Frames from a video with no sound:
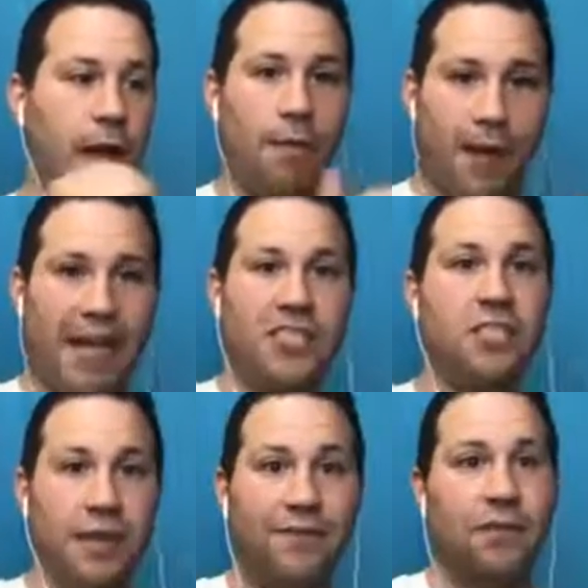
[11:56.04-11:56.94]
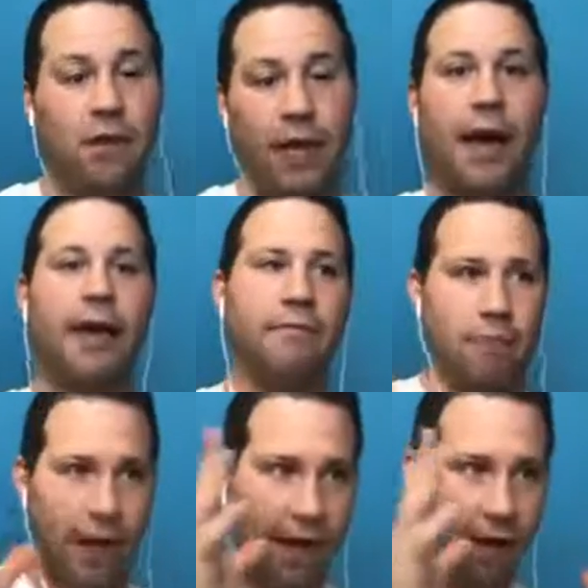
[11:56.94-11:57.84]
patients, even
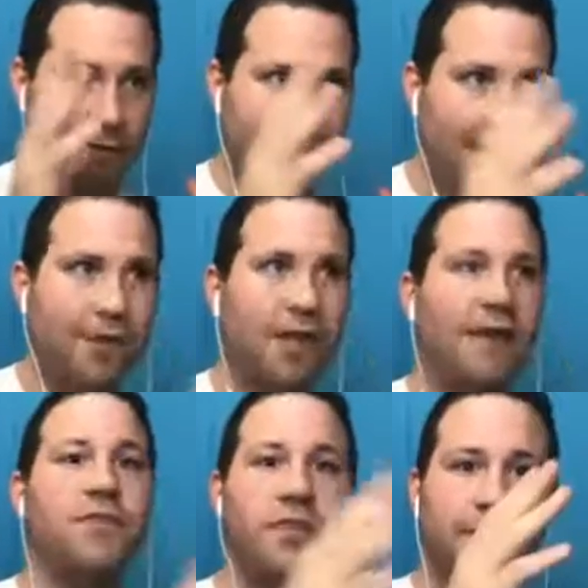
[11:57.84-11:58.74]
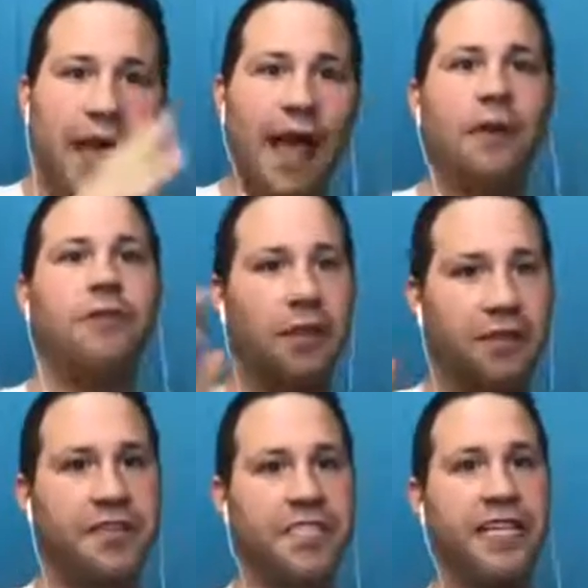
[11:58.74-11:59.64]
different levels of health
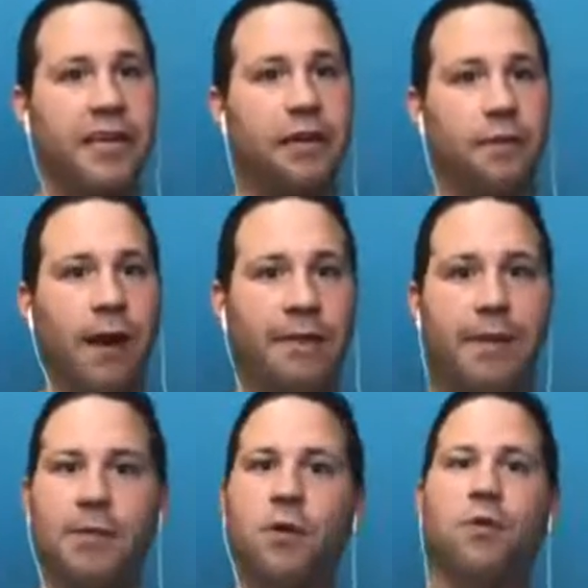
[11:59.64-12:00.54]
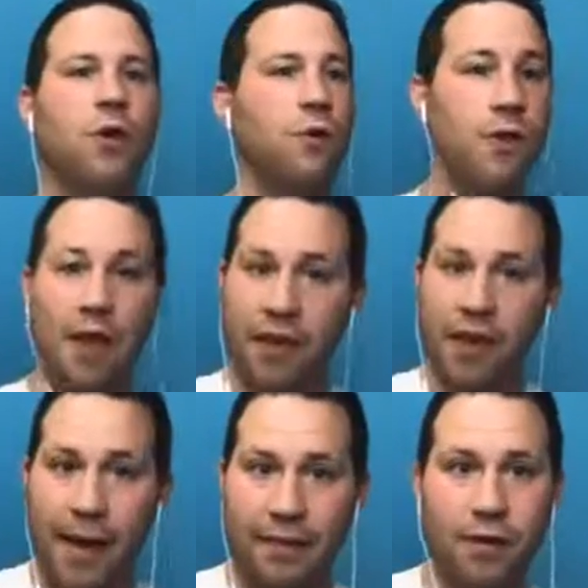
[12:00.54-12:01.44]
literacy, right? People who know nothing
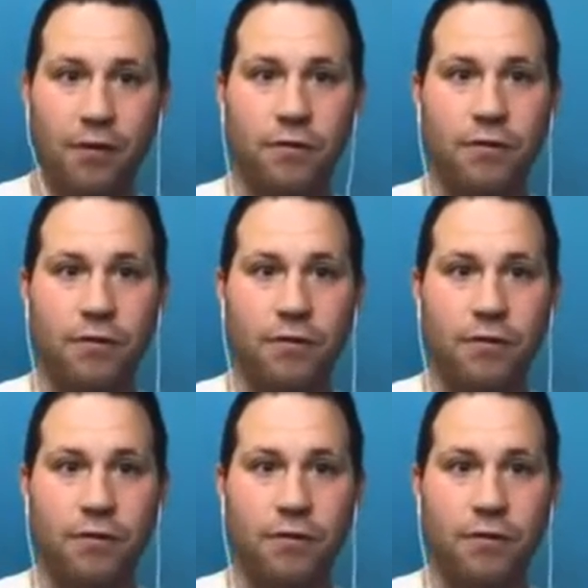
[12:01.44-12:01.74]
about their own